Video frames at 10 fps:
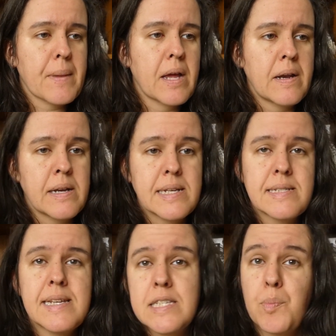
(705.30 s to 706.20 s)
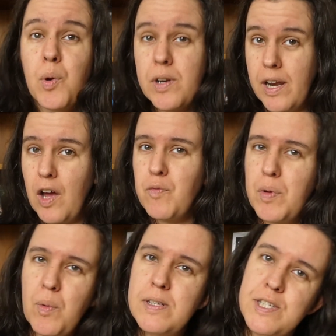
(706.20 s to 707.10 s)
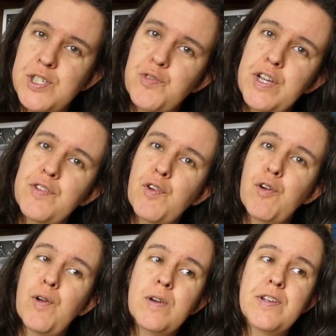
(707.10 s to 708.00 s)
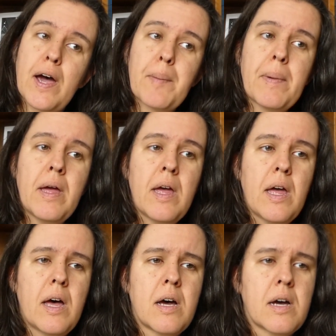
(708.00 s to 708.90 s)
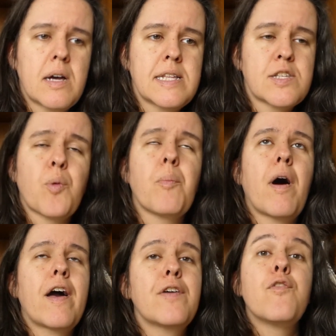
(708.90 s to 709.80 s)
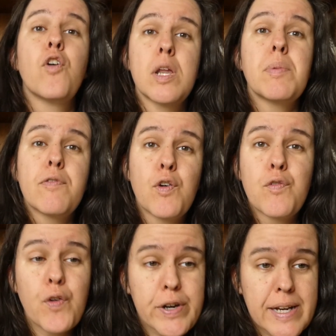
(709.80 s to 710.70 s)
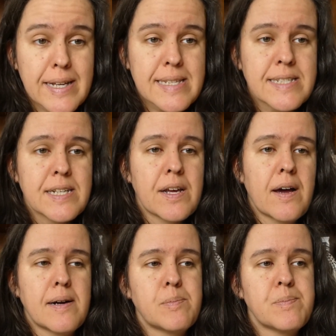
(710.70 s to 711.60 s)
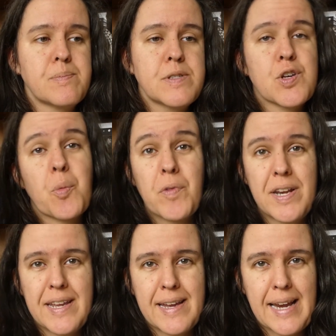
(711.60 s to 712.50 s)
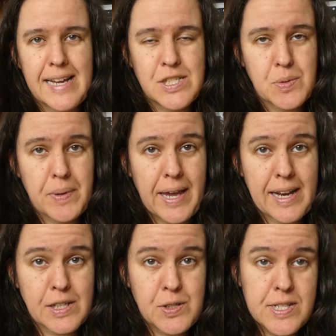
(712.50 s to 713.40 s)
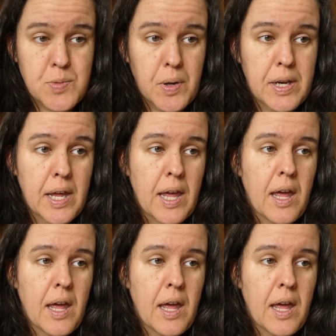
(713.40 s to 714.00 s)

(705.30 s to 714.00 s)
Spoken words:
This is a book that I've been wanting to read for a long time. It's on my 40 before 40 list, so I'm really glad to be getting to this one.